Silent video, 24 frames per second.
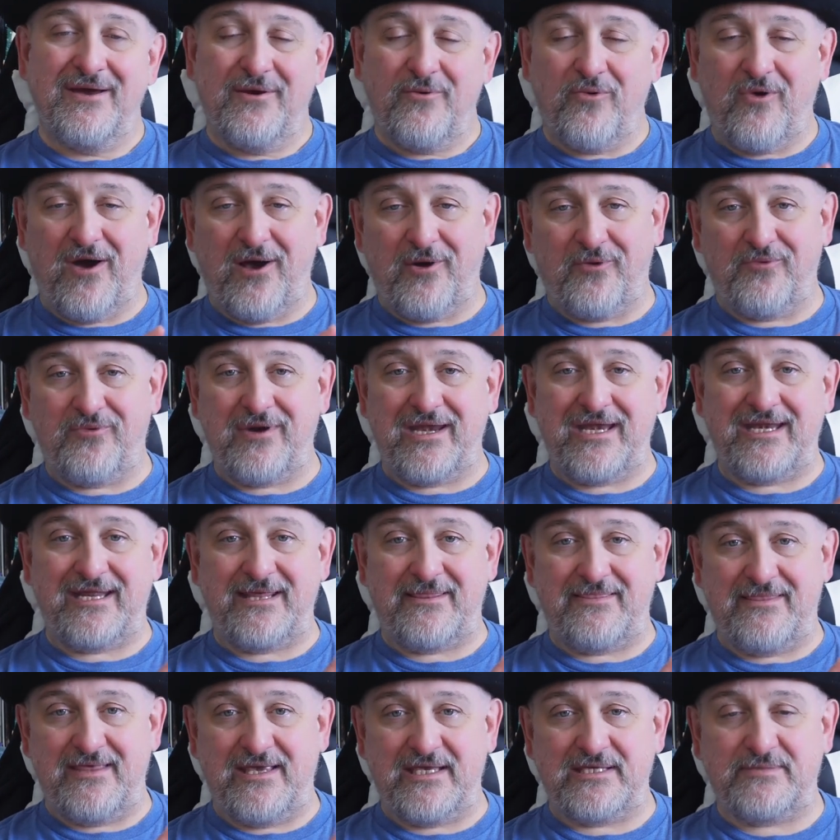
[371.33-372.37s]
while
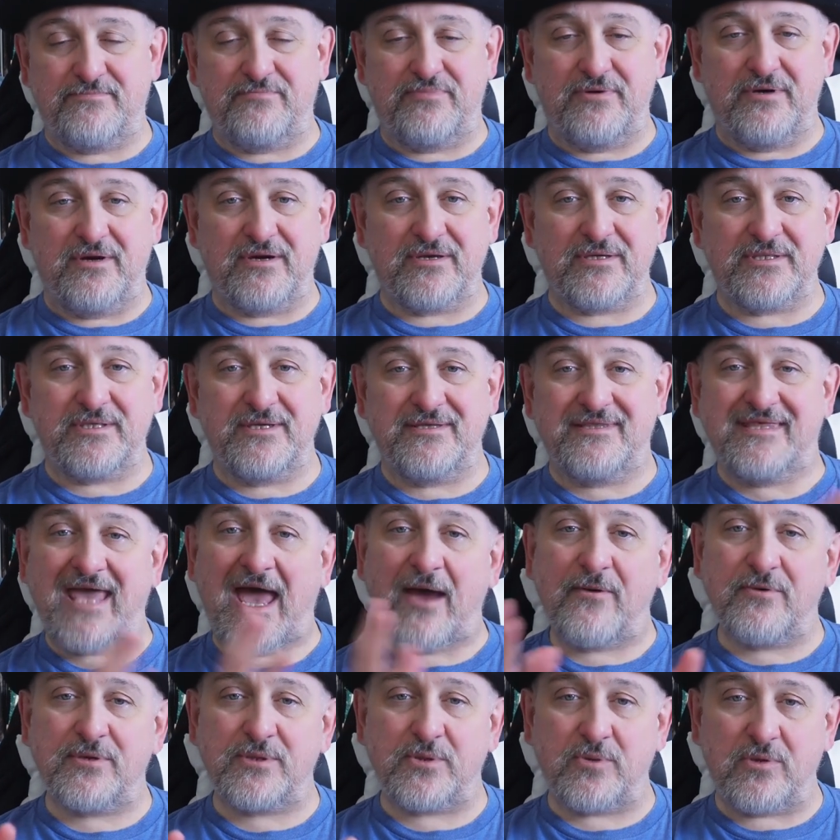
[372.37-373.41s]
reading this book. So
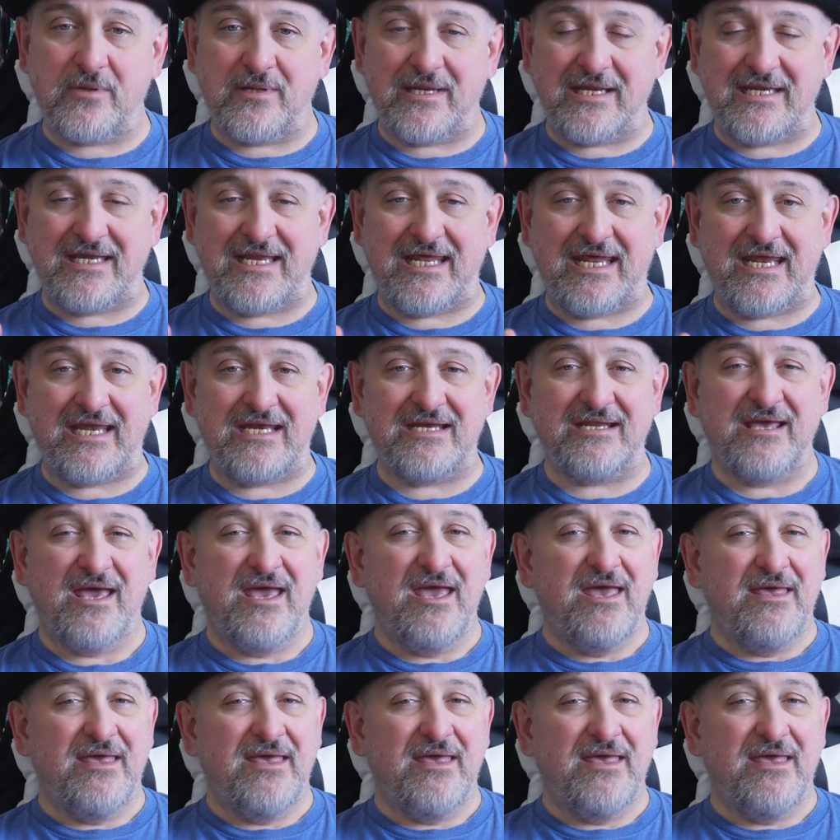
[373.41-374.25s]
that was really neat.